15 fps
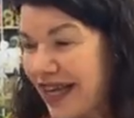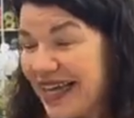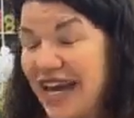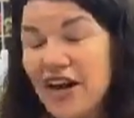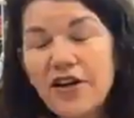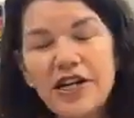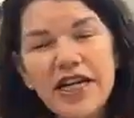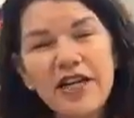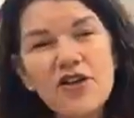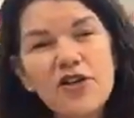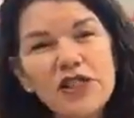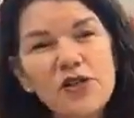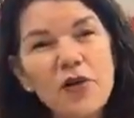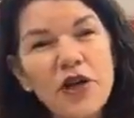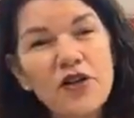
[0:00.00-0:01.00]
Wait, Karen
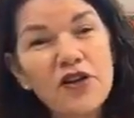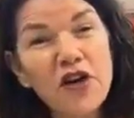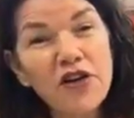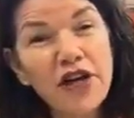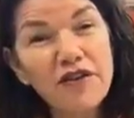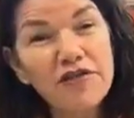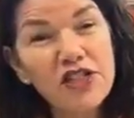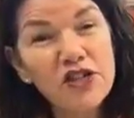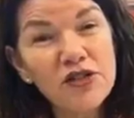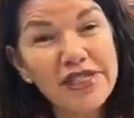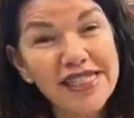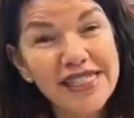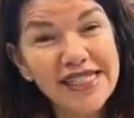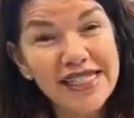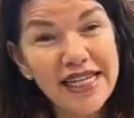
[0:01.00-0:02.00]
knit you a sweater and all you have to
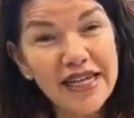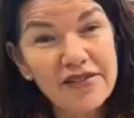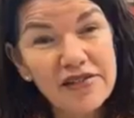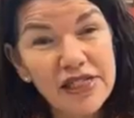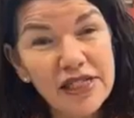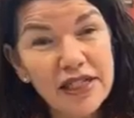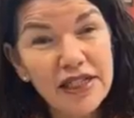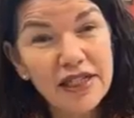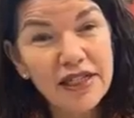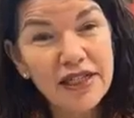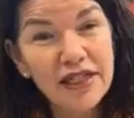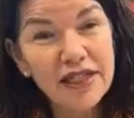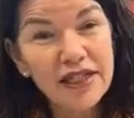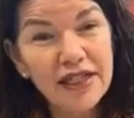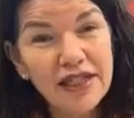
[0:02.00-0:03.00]
do is the sleeves?
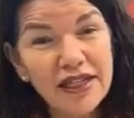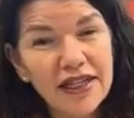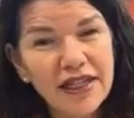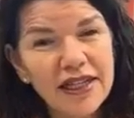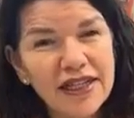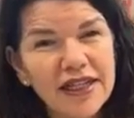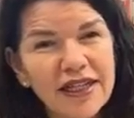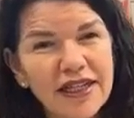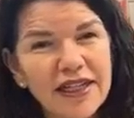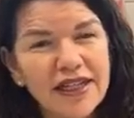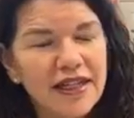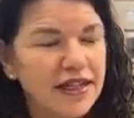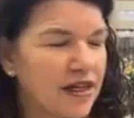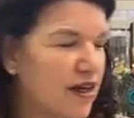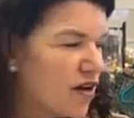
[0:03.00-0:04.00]
just just
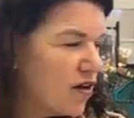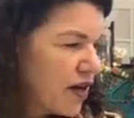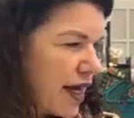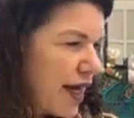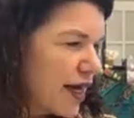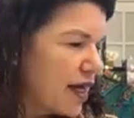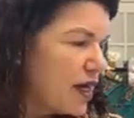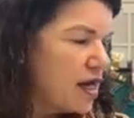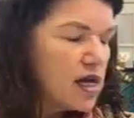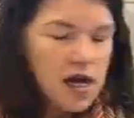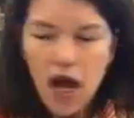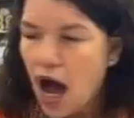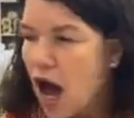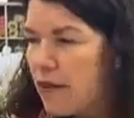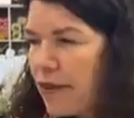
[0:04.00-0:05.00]
yeah. Okay.
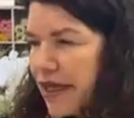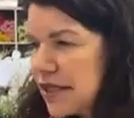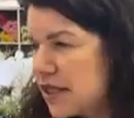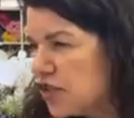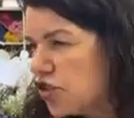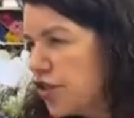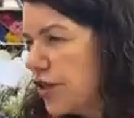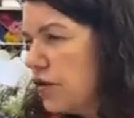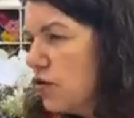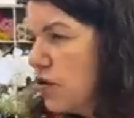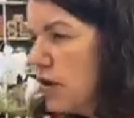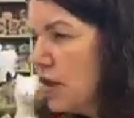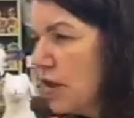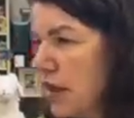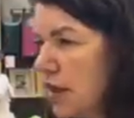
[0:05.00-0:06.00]
Same spot. I'll well, message you. It's